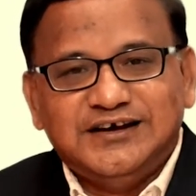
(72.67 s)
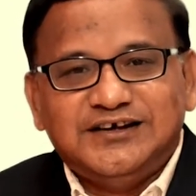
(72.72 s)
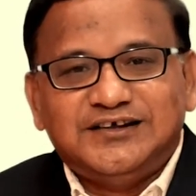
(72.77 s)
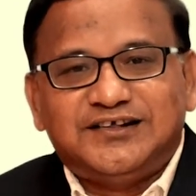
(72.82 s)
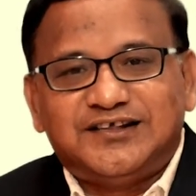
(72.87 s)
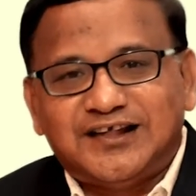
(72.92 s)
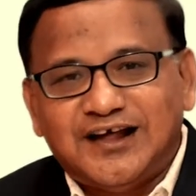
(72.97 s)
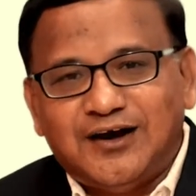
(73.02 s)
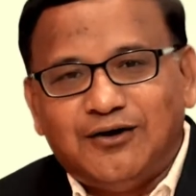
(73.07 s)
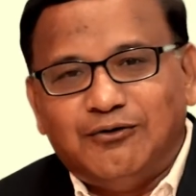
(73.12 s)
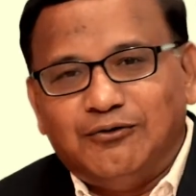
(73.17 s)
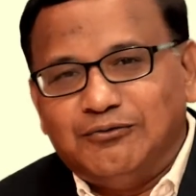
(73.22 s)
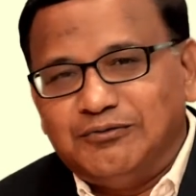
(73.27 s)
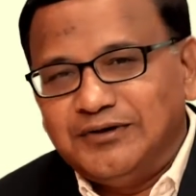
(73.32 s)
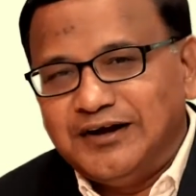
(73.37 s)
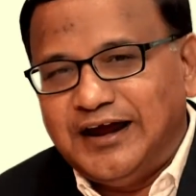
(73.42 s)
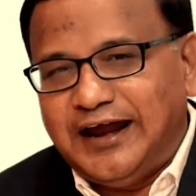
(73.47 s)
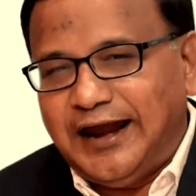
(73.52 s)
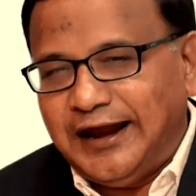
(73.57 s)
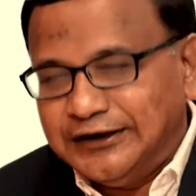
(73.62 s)
So
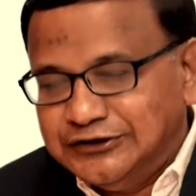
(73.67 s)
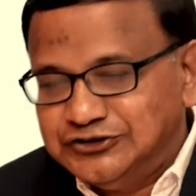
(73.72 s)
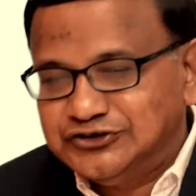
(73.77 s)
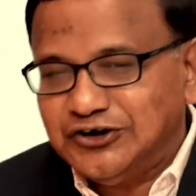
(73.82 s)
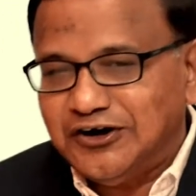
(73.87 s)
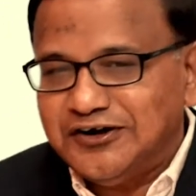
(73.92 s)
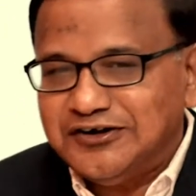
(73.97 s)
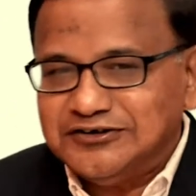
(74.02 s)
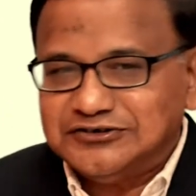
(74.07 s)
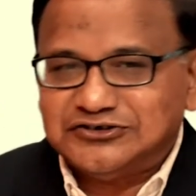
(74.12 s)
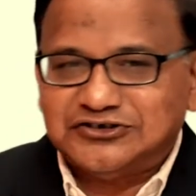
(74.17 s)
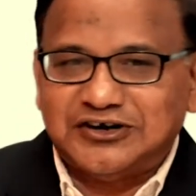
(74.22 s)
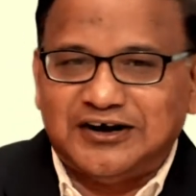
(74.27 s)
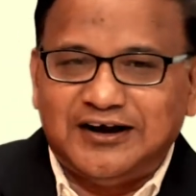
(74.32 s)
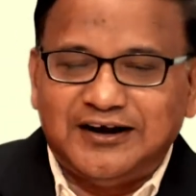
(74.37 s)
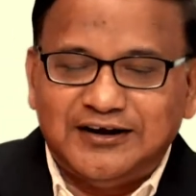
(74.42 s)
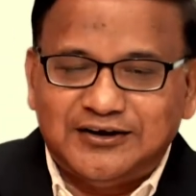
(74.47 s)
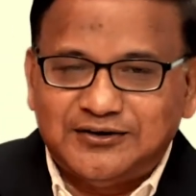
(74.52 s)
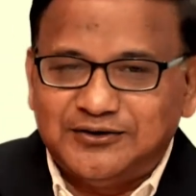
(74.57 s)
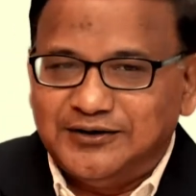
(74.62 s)
enjoy your
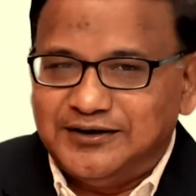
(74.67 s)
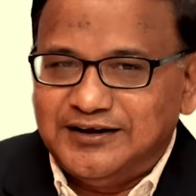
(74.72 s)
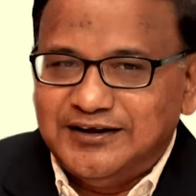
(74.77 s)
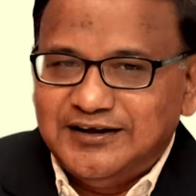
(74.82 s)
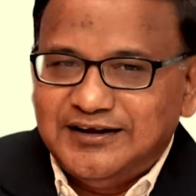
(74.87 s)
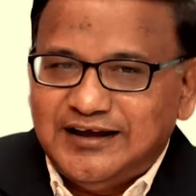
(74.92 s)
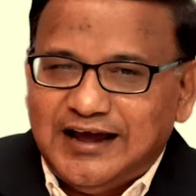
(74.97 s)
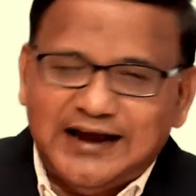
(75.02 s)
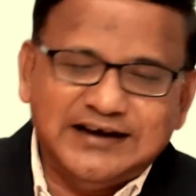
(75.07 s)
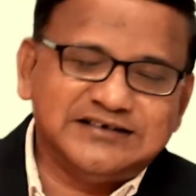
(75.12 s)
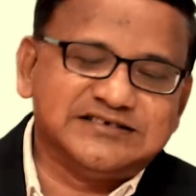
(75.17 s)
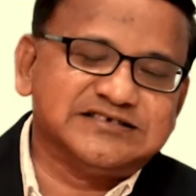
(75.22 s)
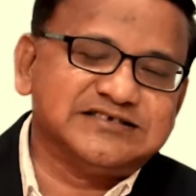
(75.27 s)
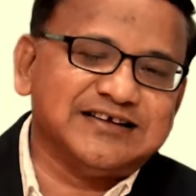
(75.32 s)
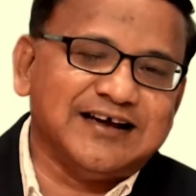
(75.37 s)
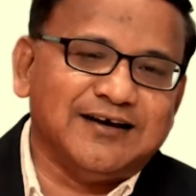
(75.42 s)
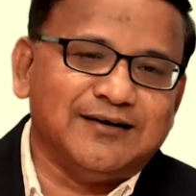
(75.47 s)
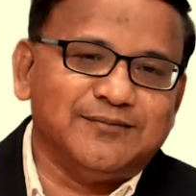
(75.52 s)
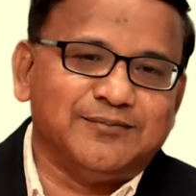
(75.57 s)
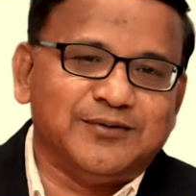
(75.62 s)
childhood and
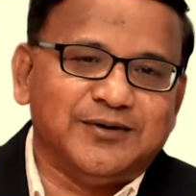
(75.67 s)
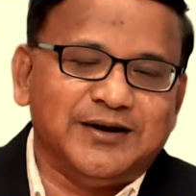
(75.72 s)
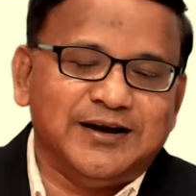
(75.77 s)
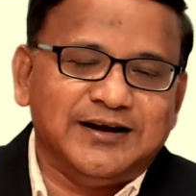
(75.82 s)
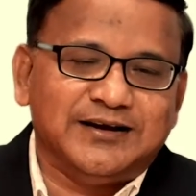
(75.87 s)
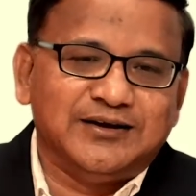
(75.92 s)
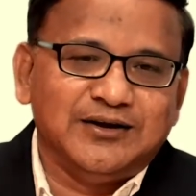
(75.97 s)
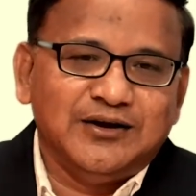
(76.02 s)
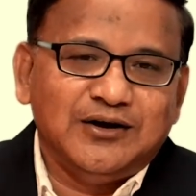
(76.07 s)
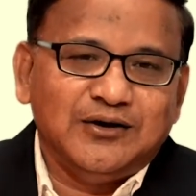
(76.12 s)
celebrate